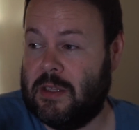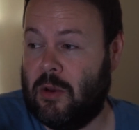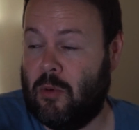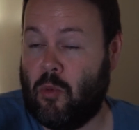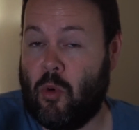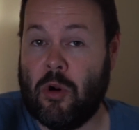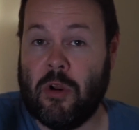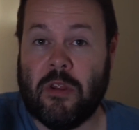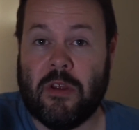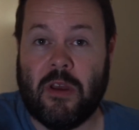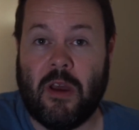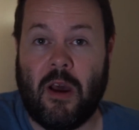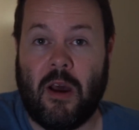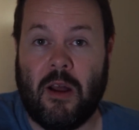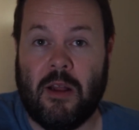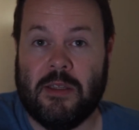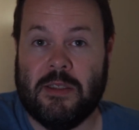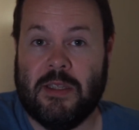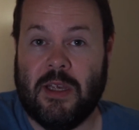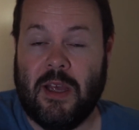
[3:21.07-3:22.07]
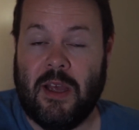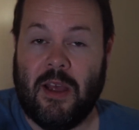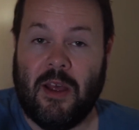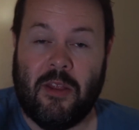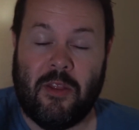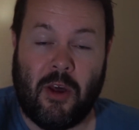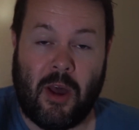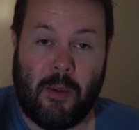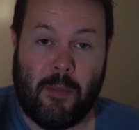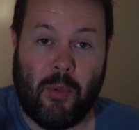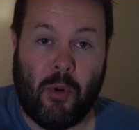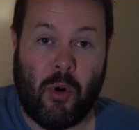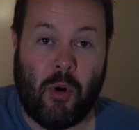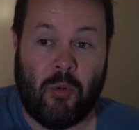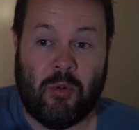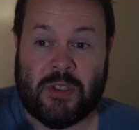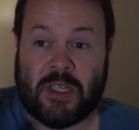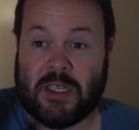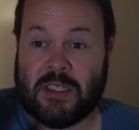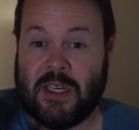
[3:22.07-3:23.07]
that one of the cards that I bought
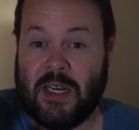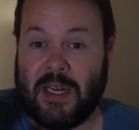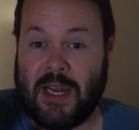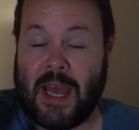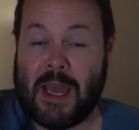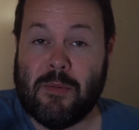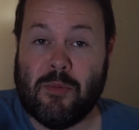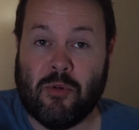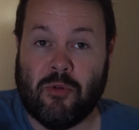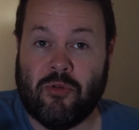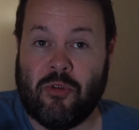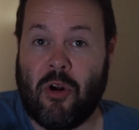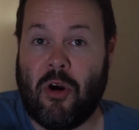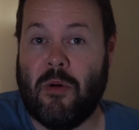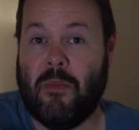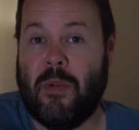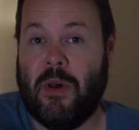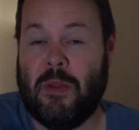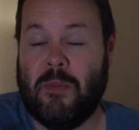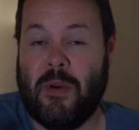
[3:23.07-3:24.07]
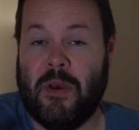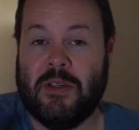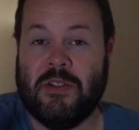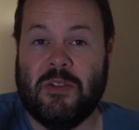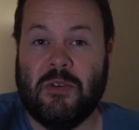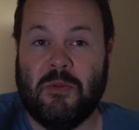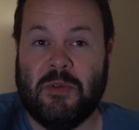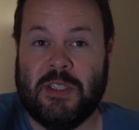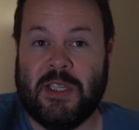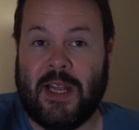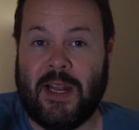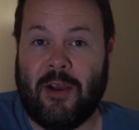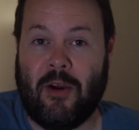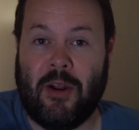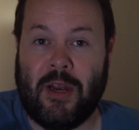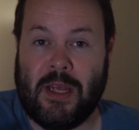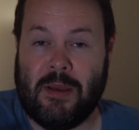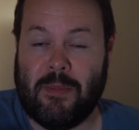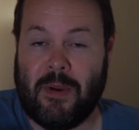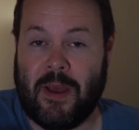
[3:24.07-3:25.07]
was actually labelled wrong by the person who was selling it
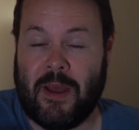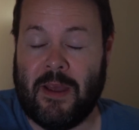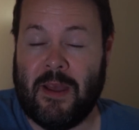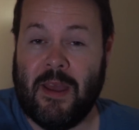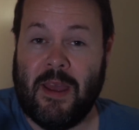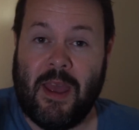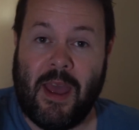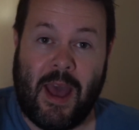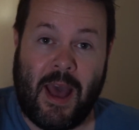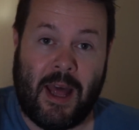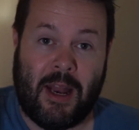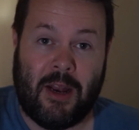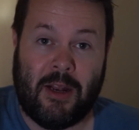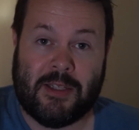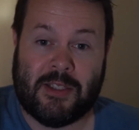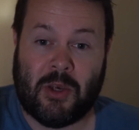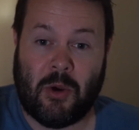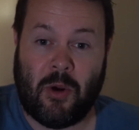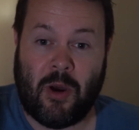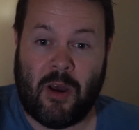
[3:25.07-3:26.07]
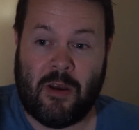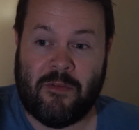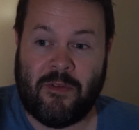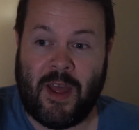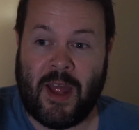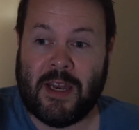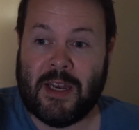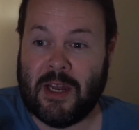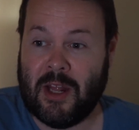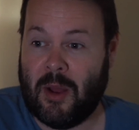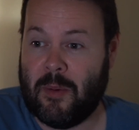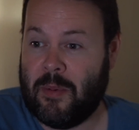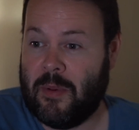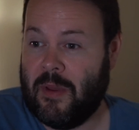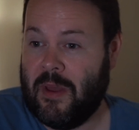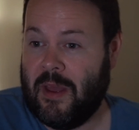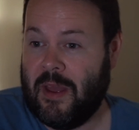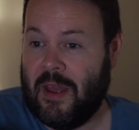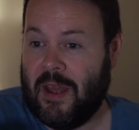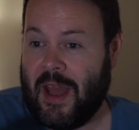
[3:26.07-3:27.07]
on eBay, and so I've ended up
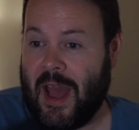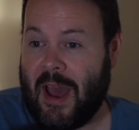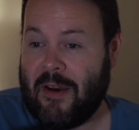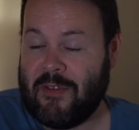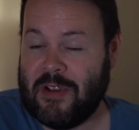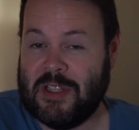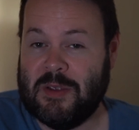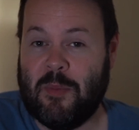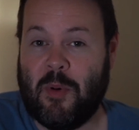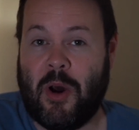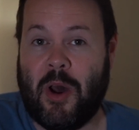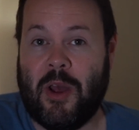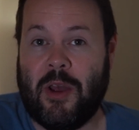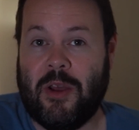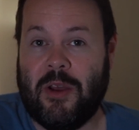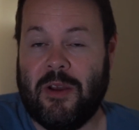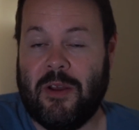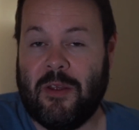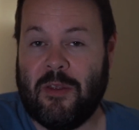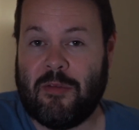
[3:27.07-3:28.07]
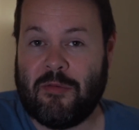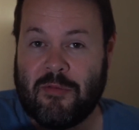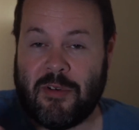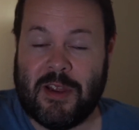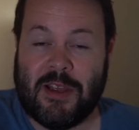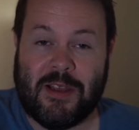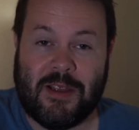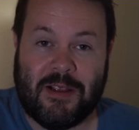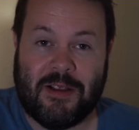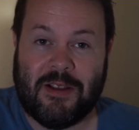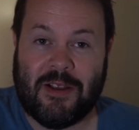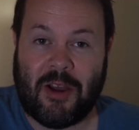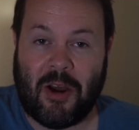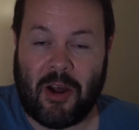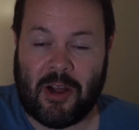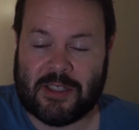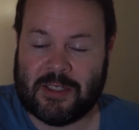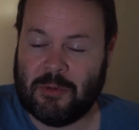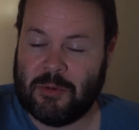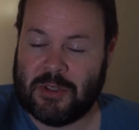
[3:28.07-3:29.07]
having to buy three
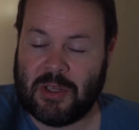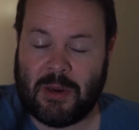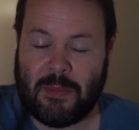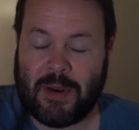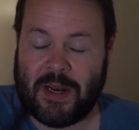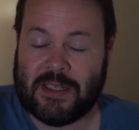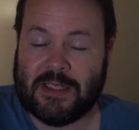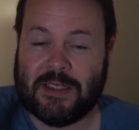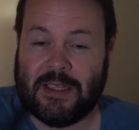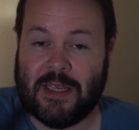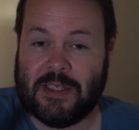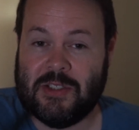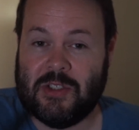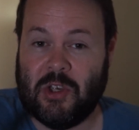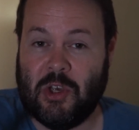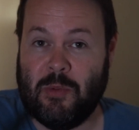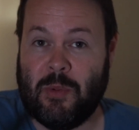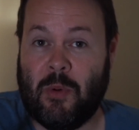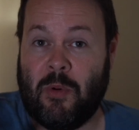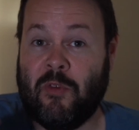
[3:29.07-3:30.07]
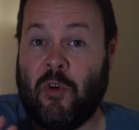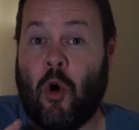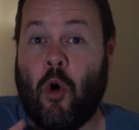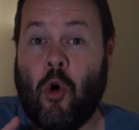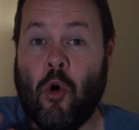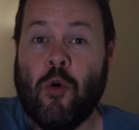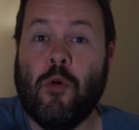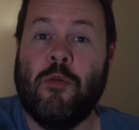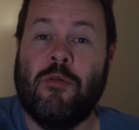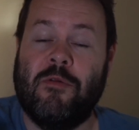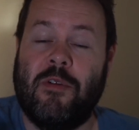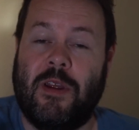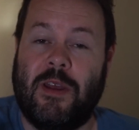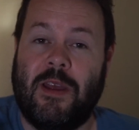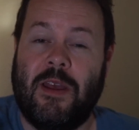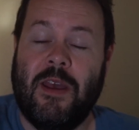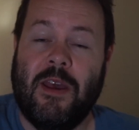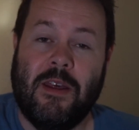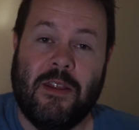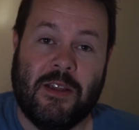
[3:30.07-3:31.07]
cards. I was only planning to test two, but we've got all three
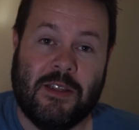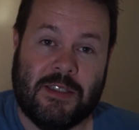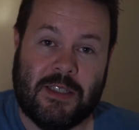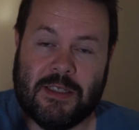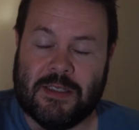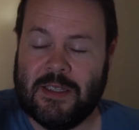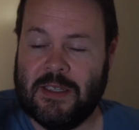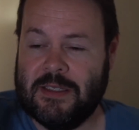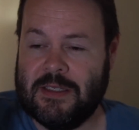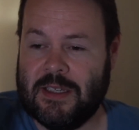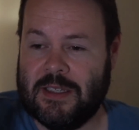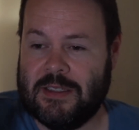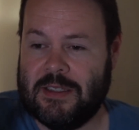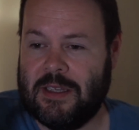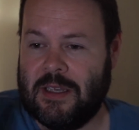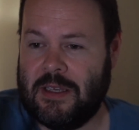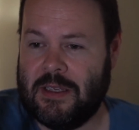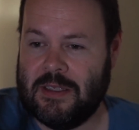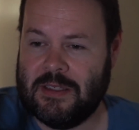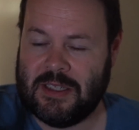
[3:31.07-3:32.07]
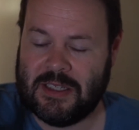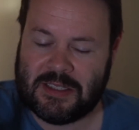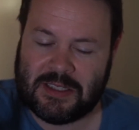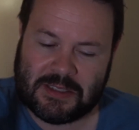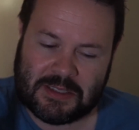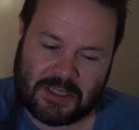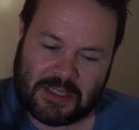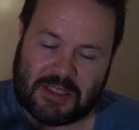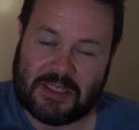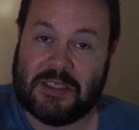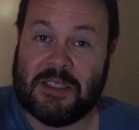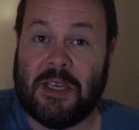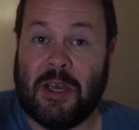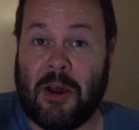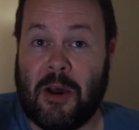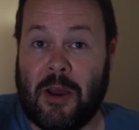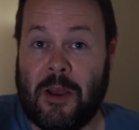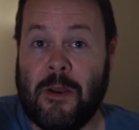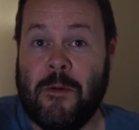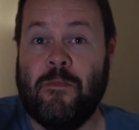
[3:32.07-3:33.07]
the 1660, 1660 Ti,
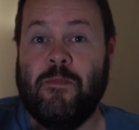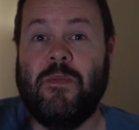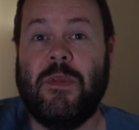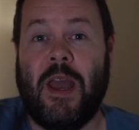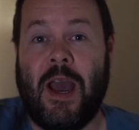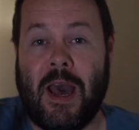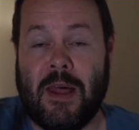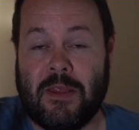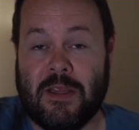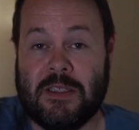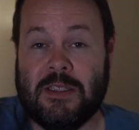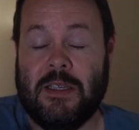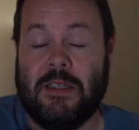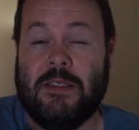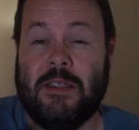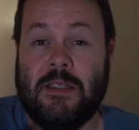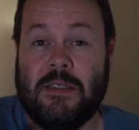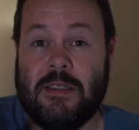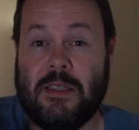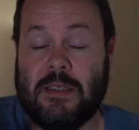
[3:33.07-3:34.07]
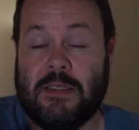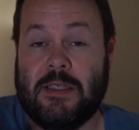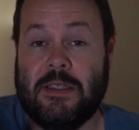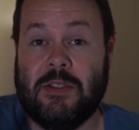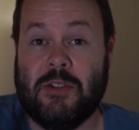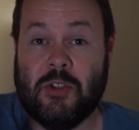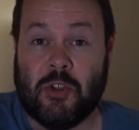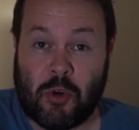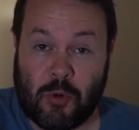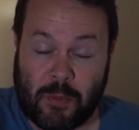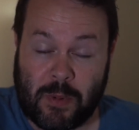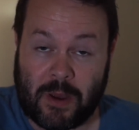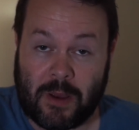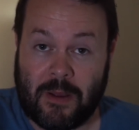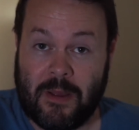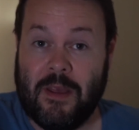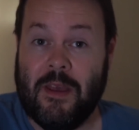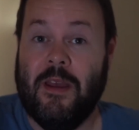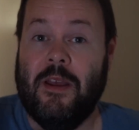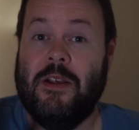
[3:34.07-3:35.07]
and the 1660 Super.
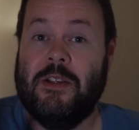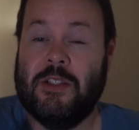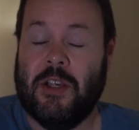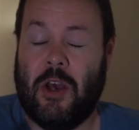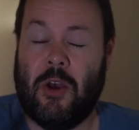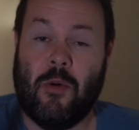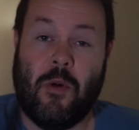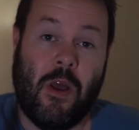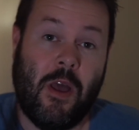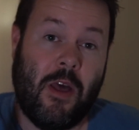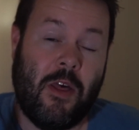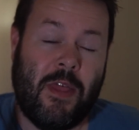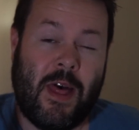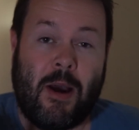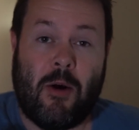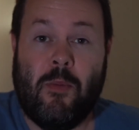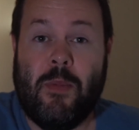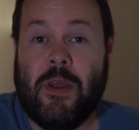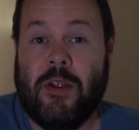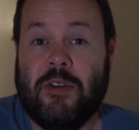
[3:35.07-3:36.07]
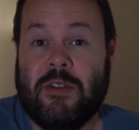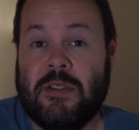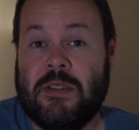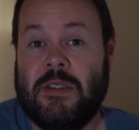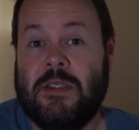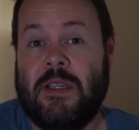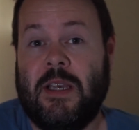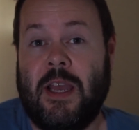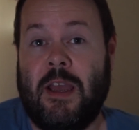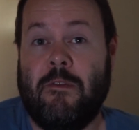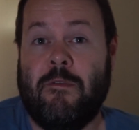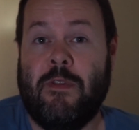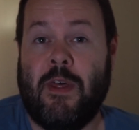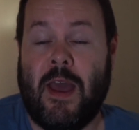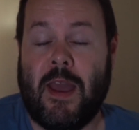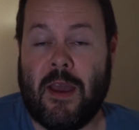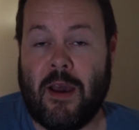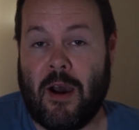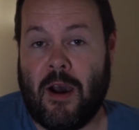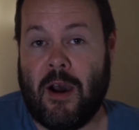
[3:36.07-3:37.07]
So that will be interesting to see if
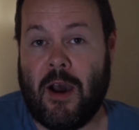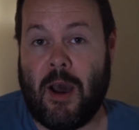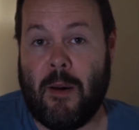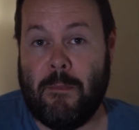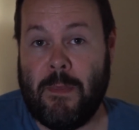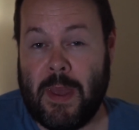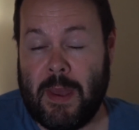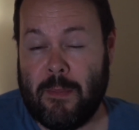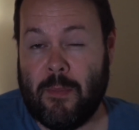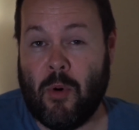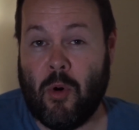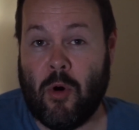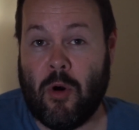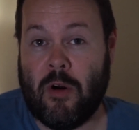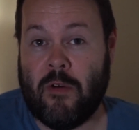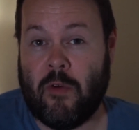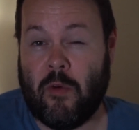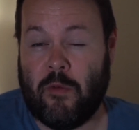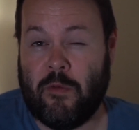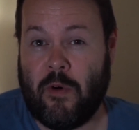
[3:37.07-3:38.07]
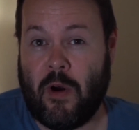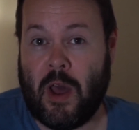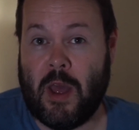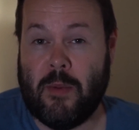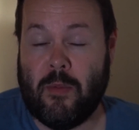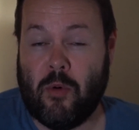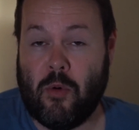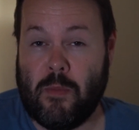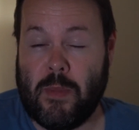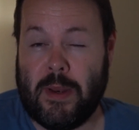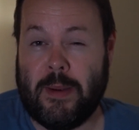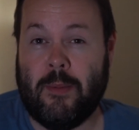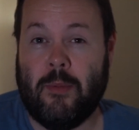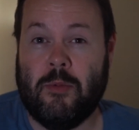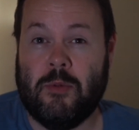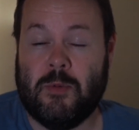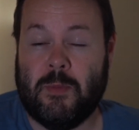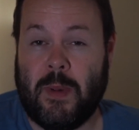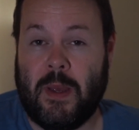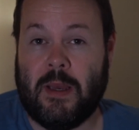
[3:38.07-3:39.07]
they are a bit more of a viable
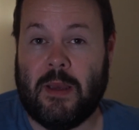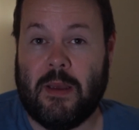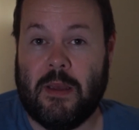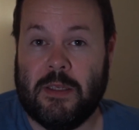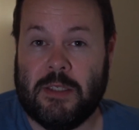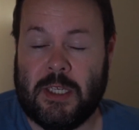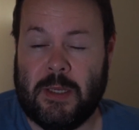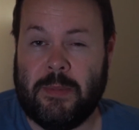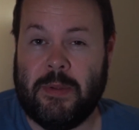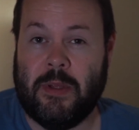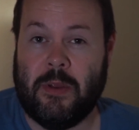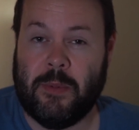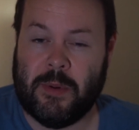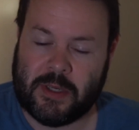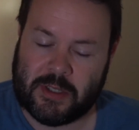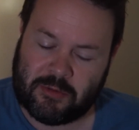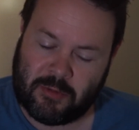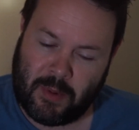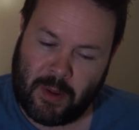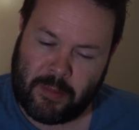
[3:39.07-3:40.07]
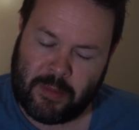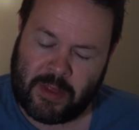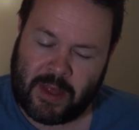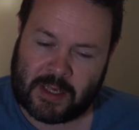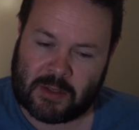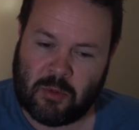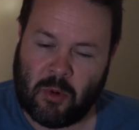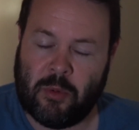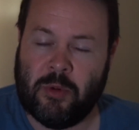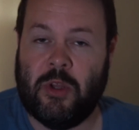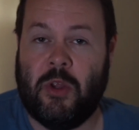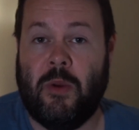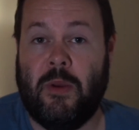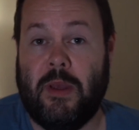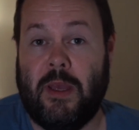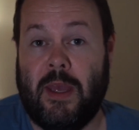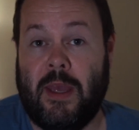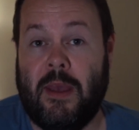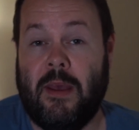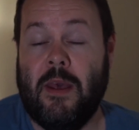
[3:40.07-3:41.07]
minimum spec GPU, because remember, that's what we're doing
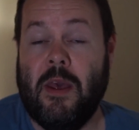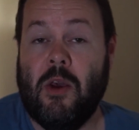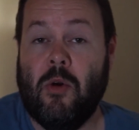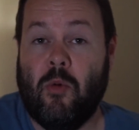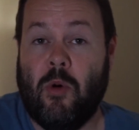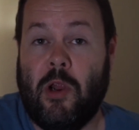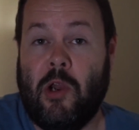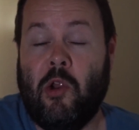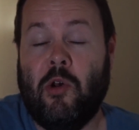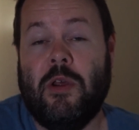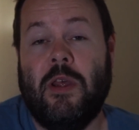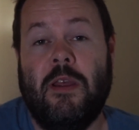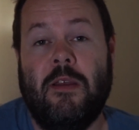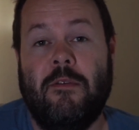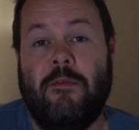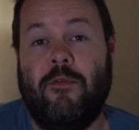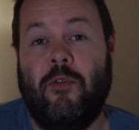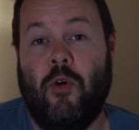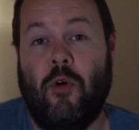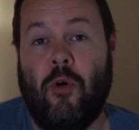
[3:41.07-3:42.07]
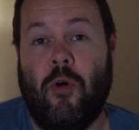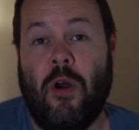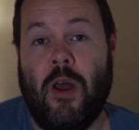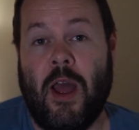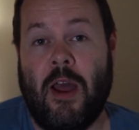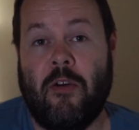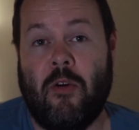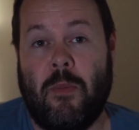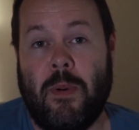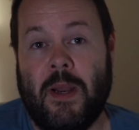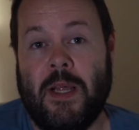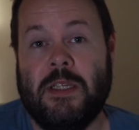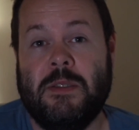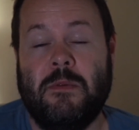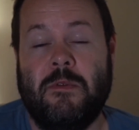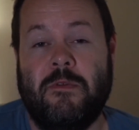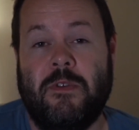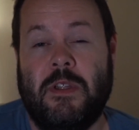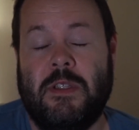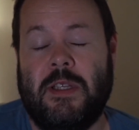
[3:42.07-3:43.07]
here. We're looking for a
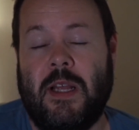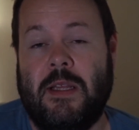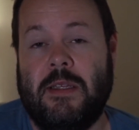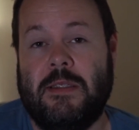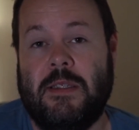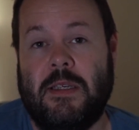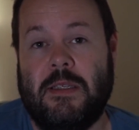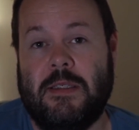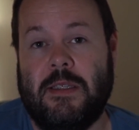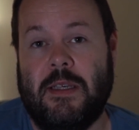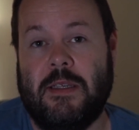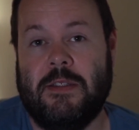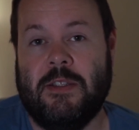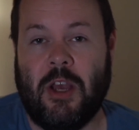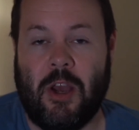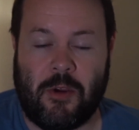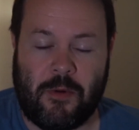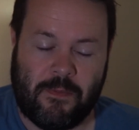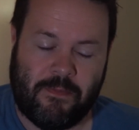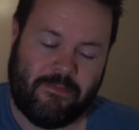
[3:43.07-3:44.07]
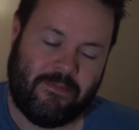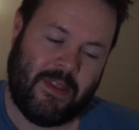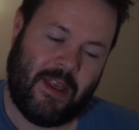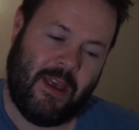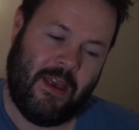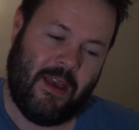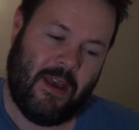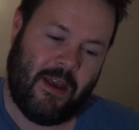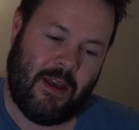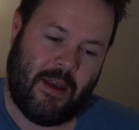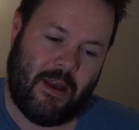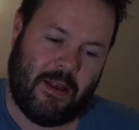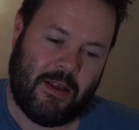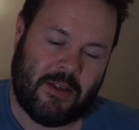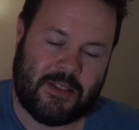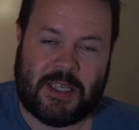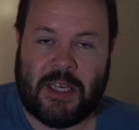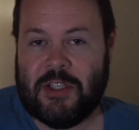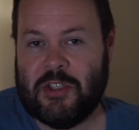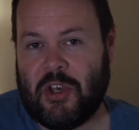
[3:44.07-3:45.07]
replacement for the 1060. So
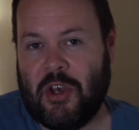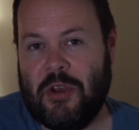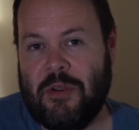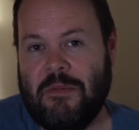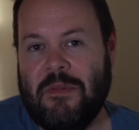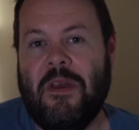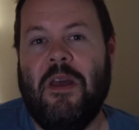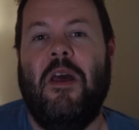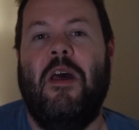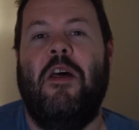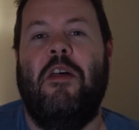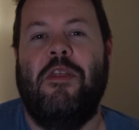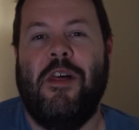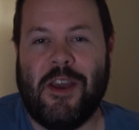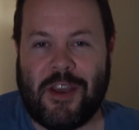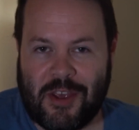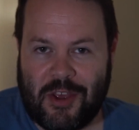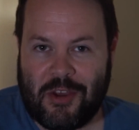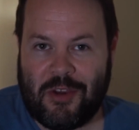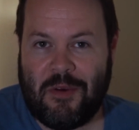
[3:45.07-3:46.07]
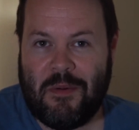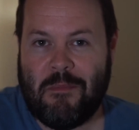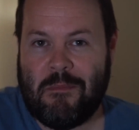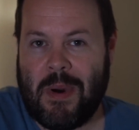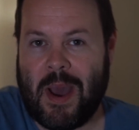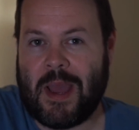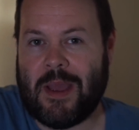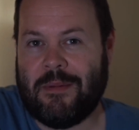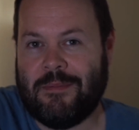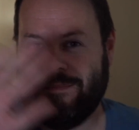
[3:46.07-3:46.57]
see you soon. Thank you. Bye.